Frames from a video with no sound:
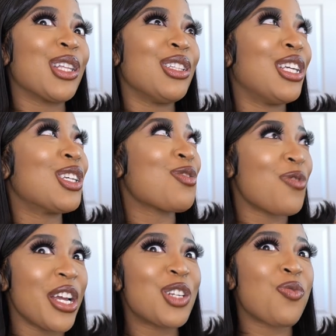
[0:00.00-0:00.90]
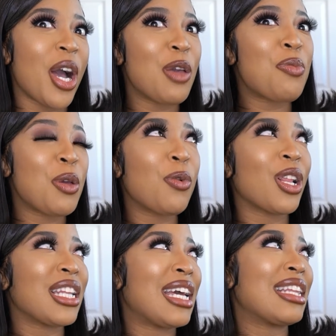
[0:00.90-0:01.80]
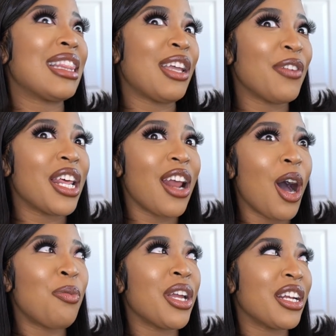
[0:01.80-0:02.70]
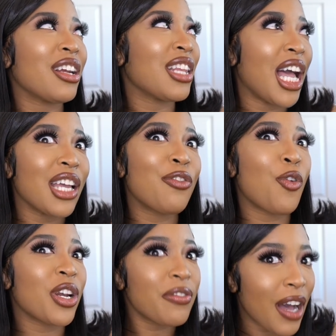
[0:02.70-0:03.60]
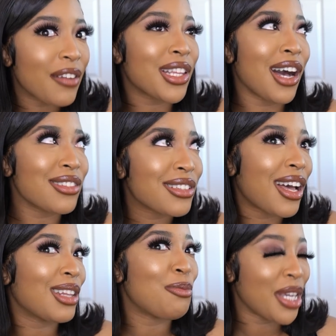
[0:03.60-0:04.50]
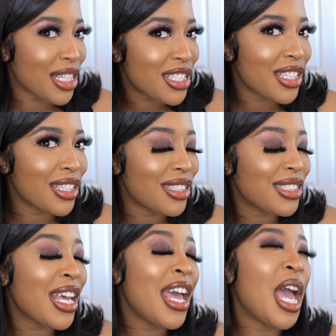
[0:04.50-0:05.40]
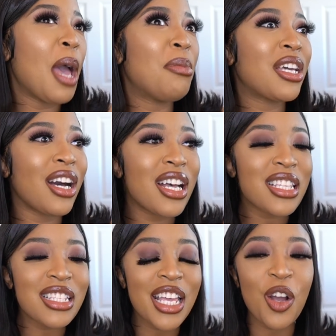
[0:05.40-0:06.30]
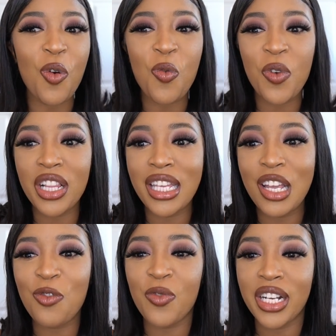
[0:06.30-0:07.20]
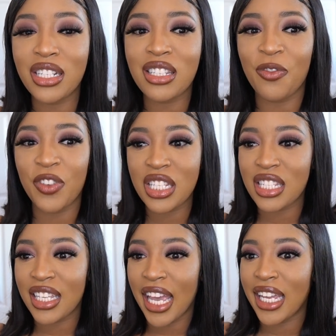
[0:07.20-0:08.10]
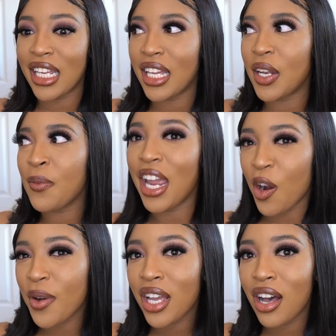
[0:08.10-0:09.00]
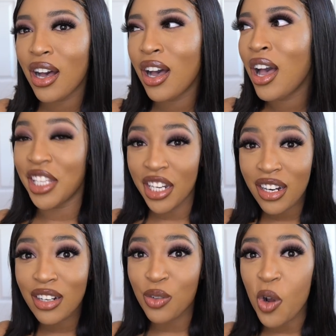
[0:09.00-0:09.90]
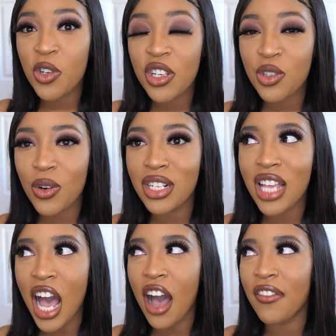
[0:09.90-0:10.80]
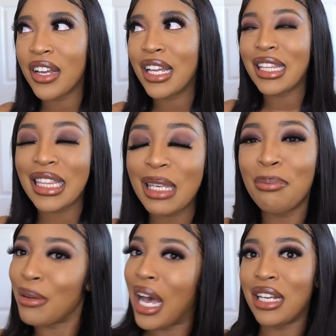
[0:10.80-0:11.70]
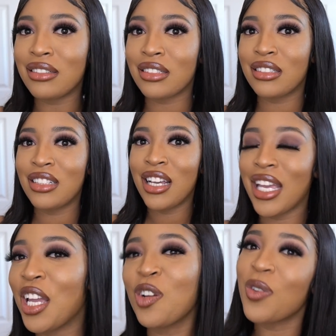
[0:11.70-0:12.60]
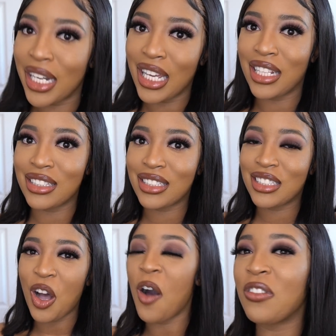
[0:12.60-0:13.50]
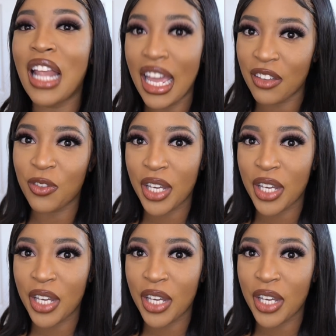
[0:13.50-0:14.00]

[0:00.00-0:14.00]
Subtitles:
these rich white people are like living it up in their like $45,000 mansions. And because it's like a really rich, sophisticated area, their grocery stores have the best ingredients of life,